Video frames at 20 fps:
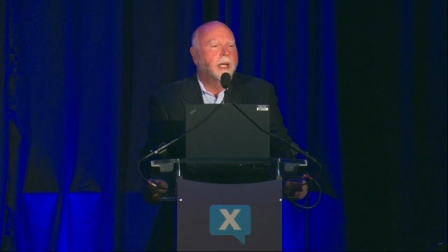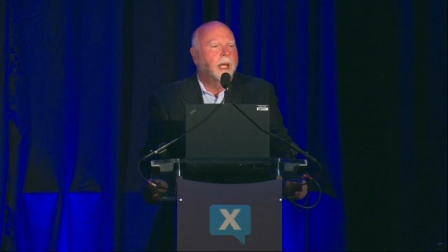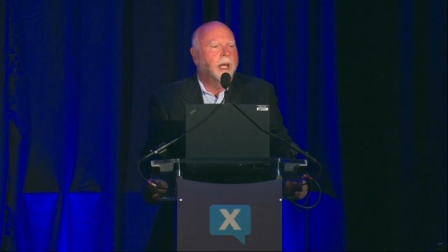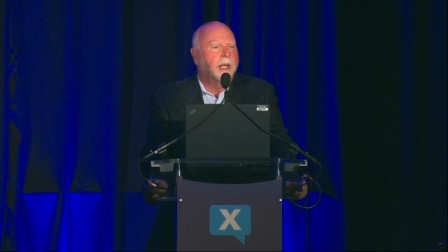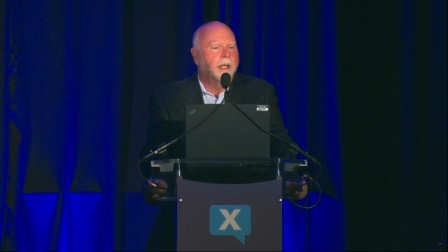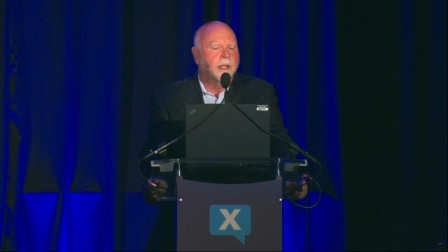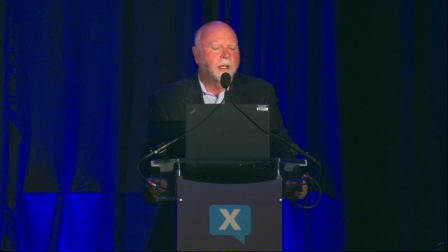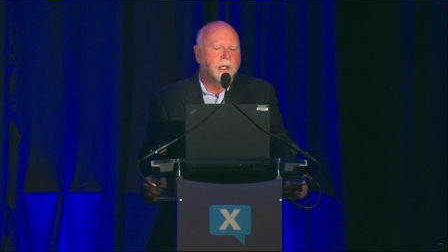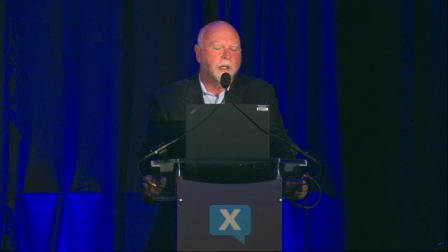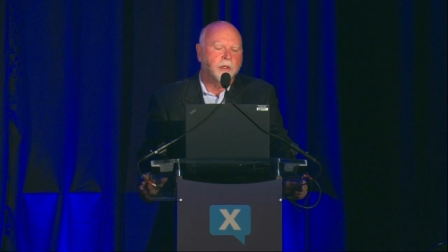
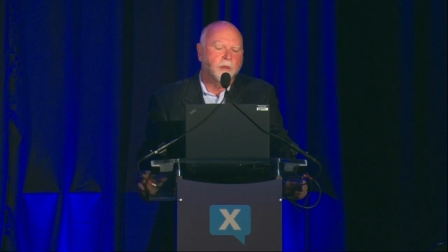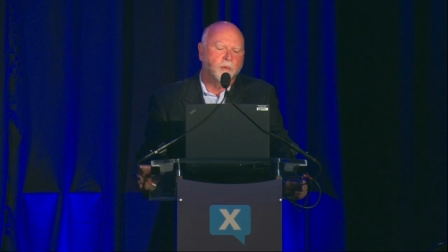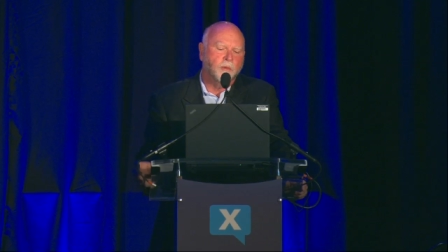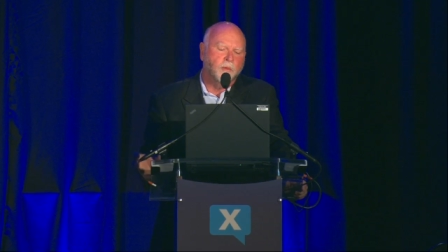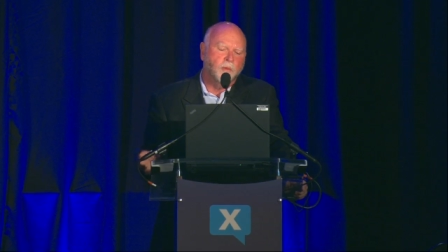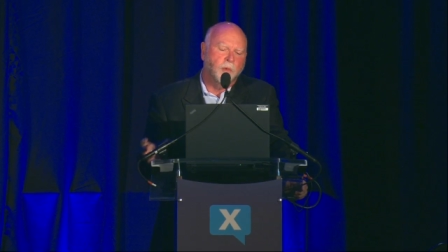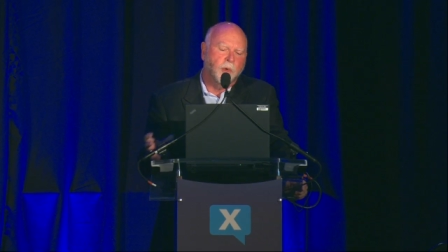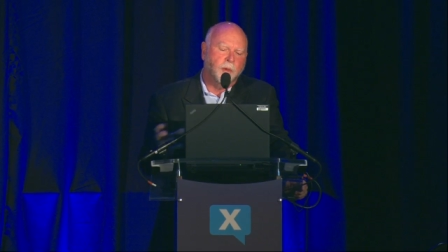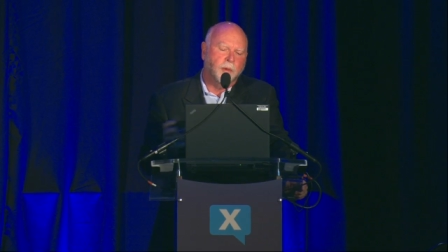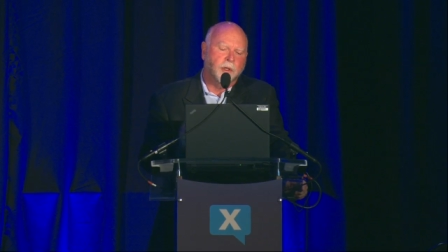And just
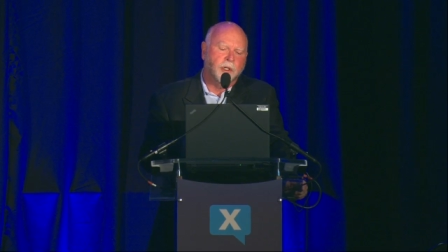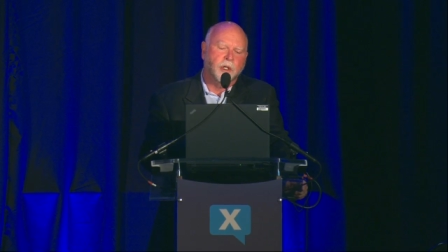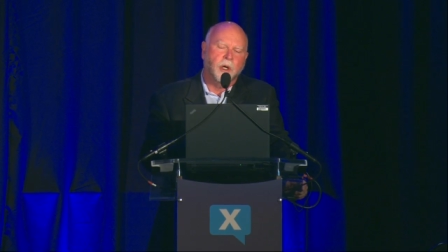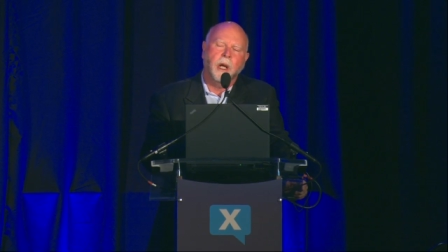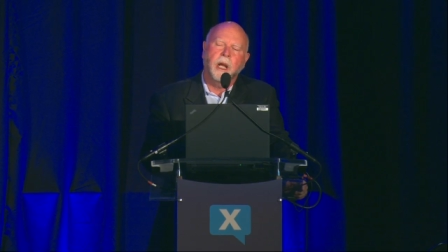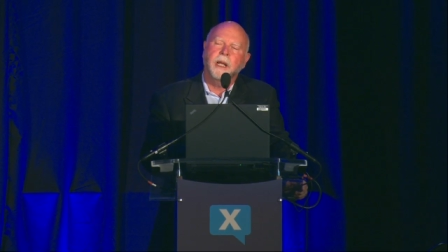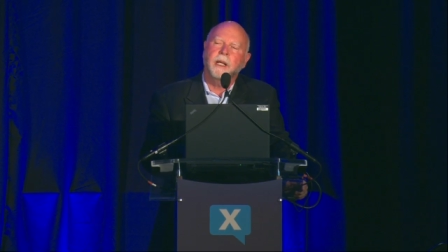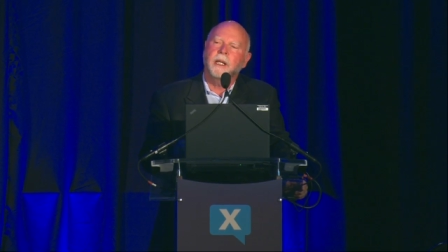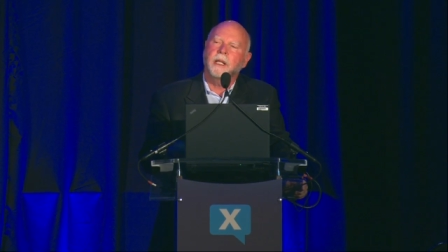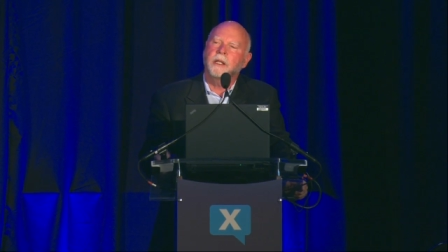when we're
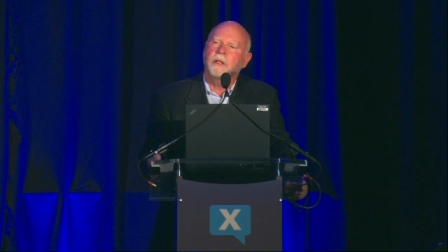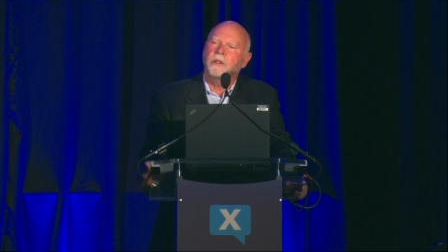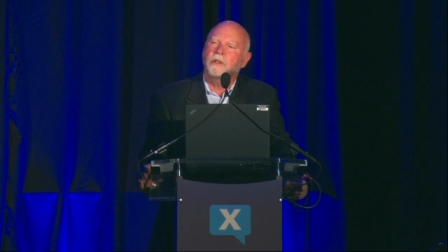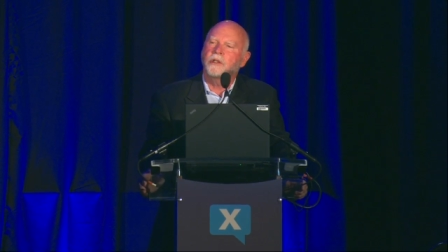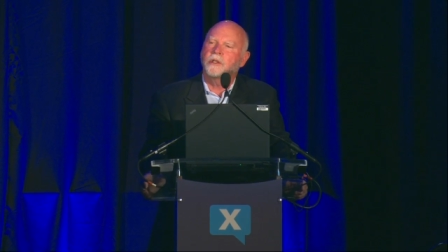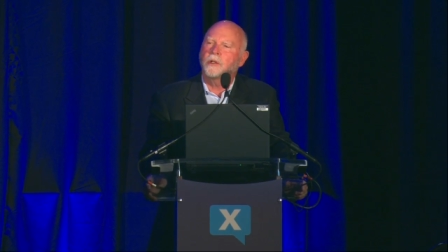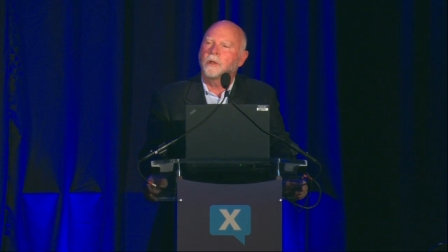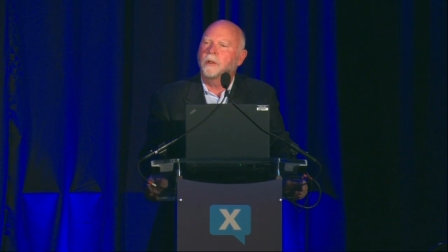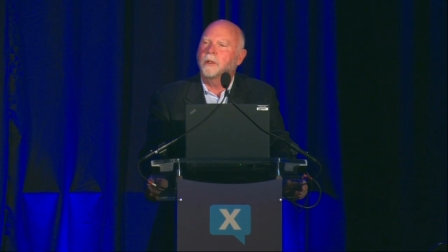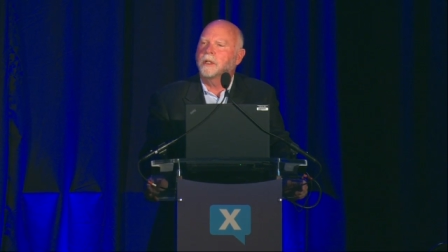trying to
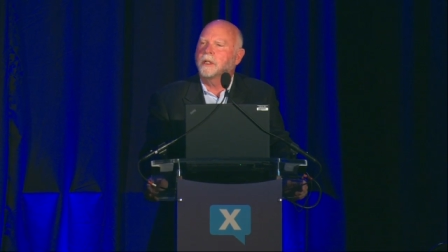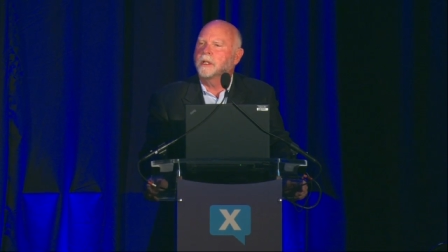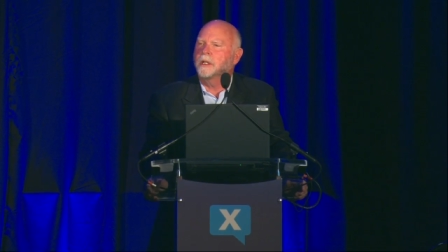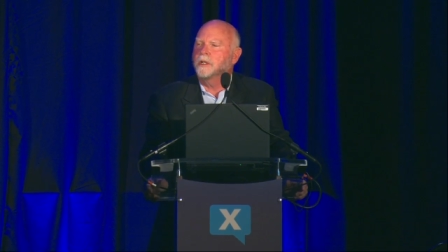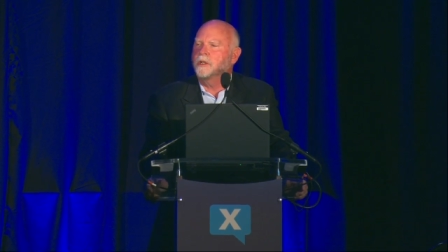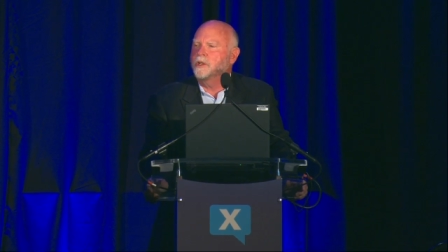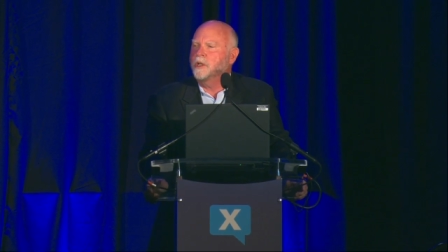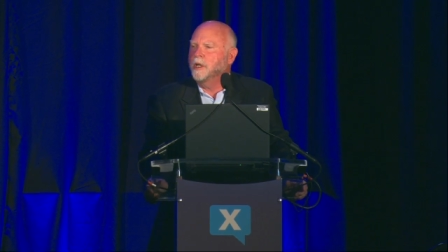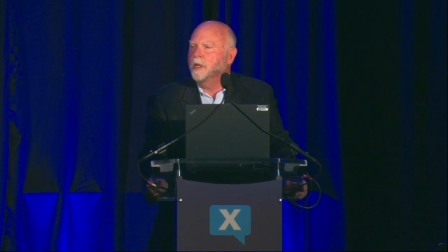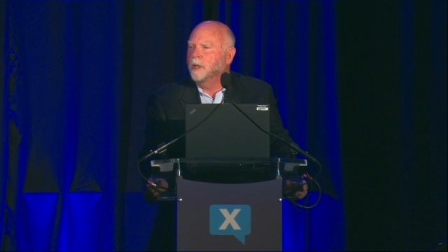insert the
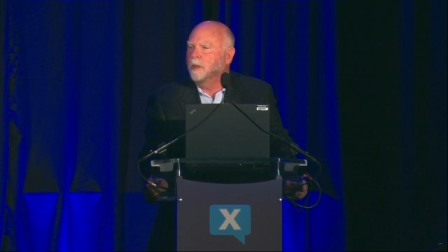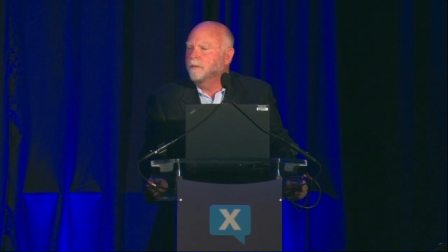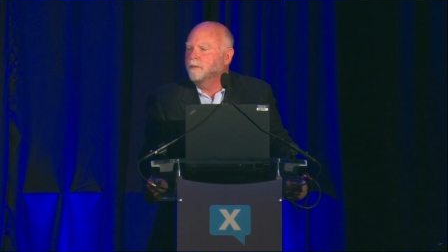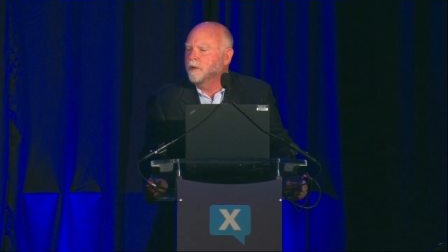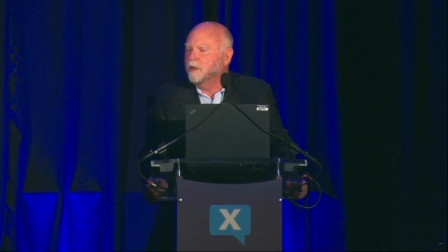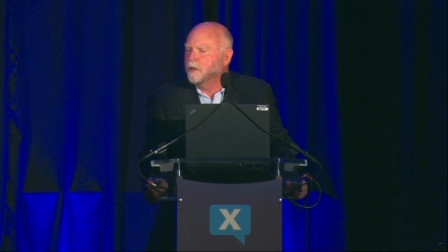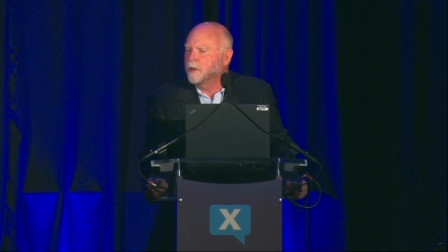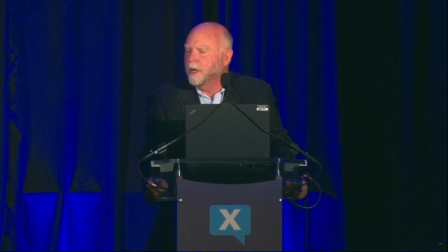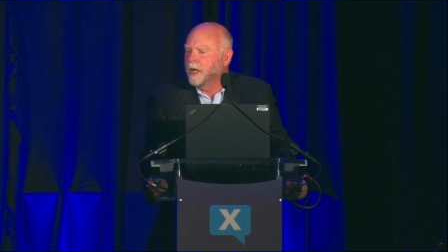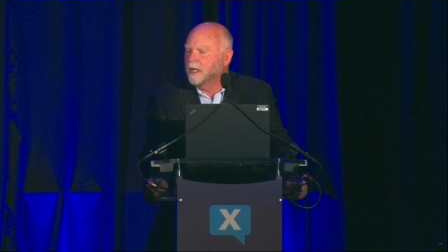genome
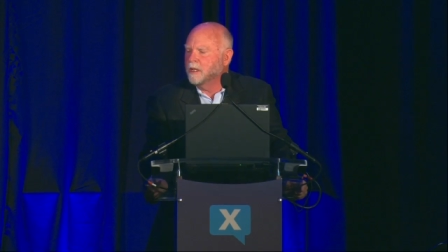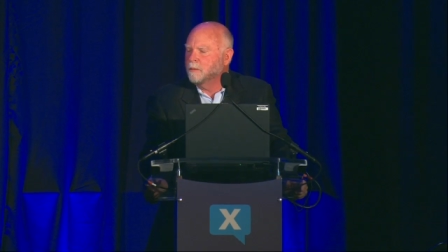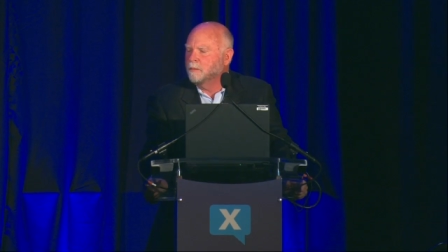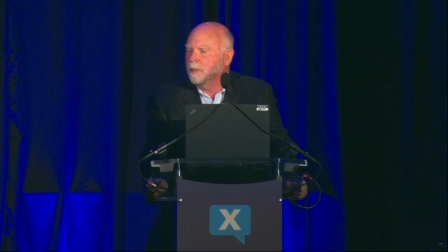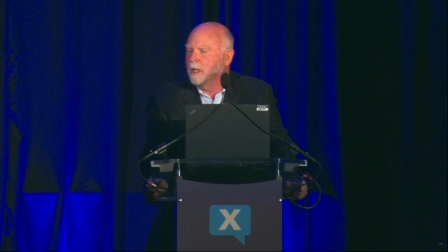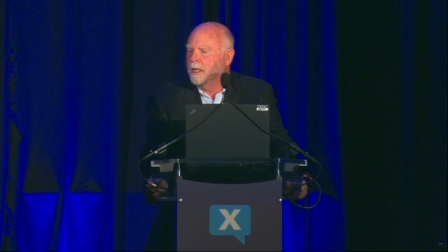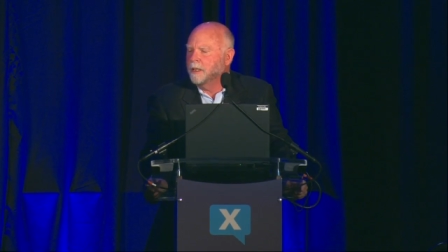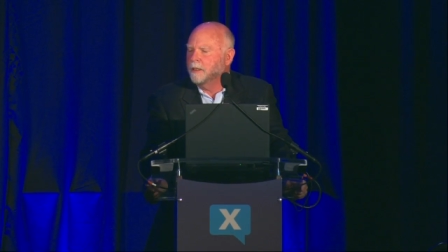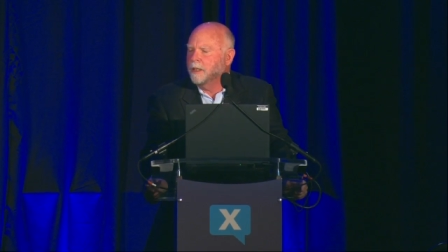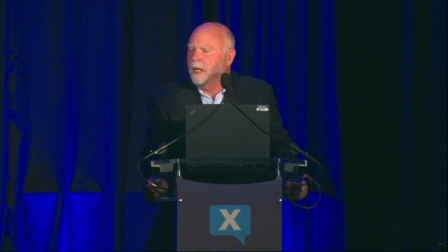for
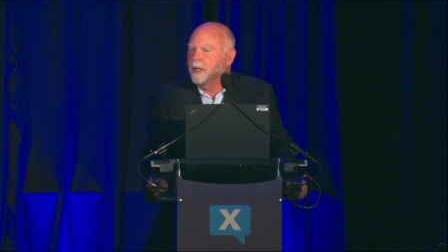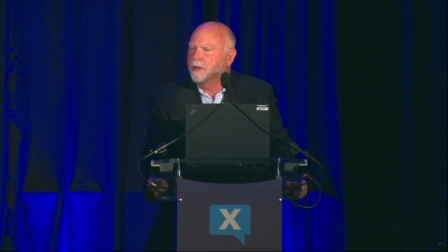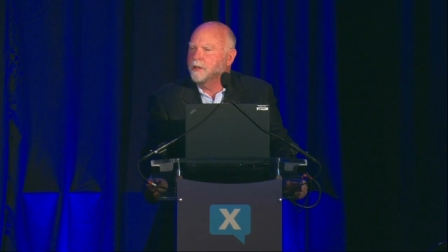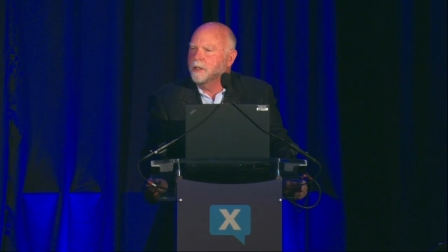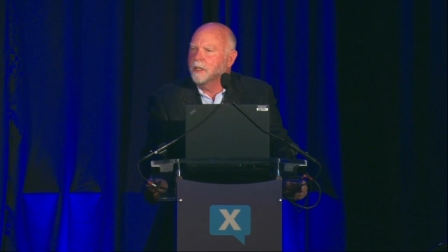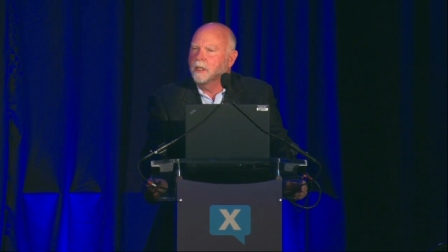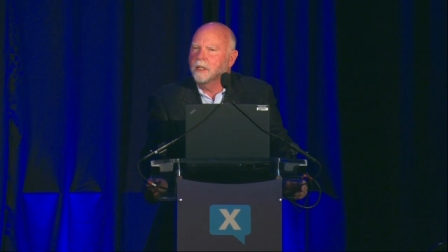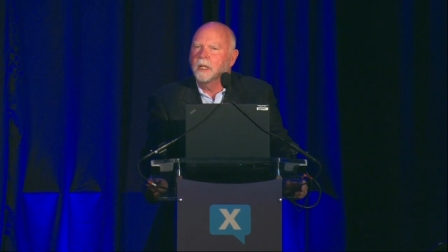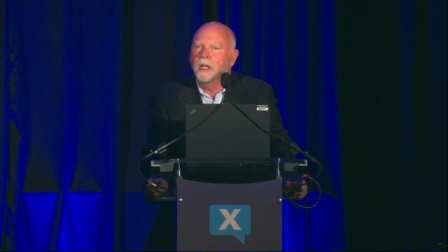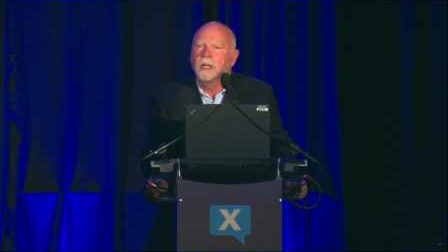
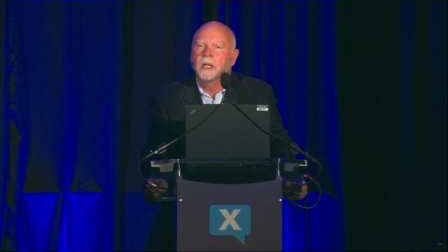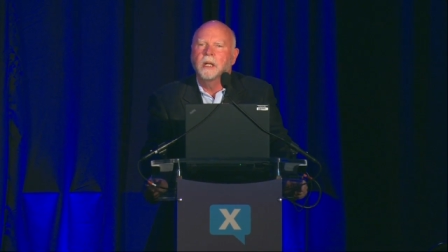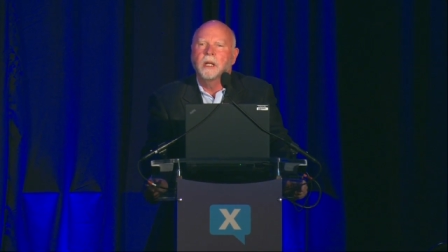transplantation,